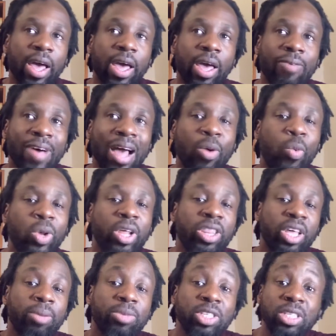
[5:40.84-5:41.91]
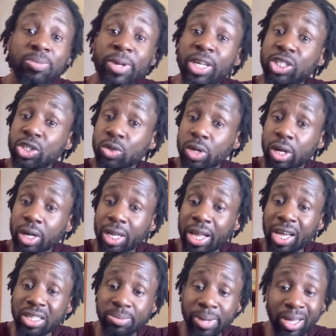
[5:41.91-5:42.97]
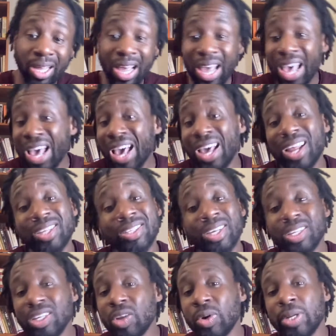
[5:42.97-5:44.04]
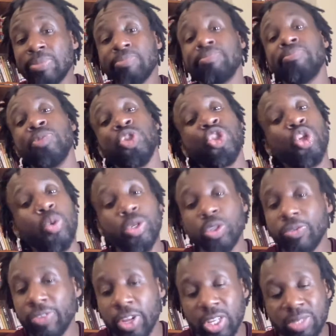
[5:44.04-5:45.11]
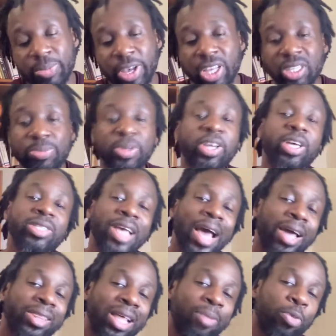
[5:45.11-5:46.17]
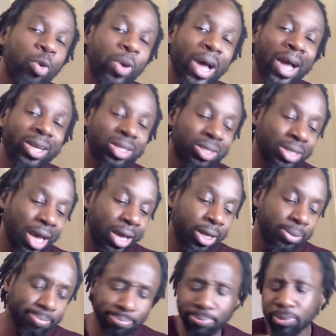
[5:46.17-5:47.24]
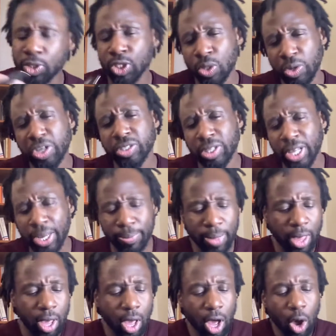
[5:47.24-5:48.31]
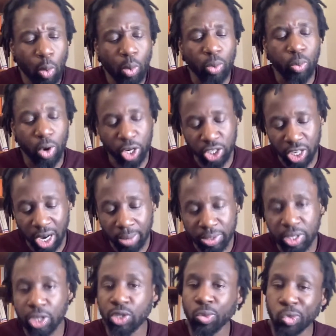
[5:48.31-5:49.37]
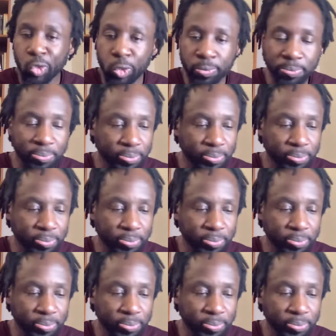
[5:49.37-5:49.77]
if I wanted them to speak to the classmate, and I said, you know what, do what you feel is best. Because at that point, I decided, so here's the thing. With workshops, there's a rule.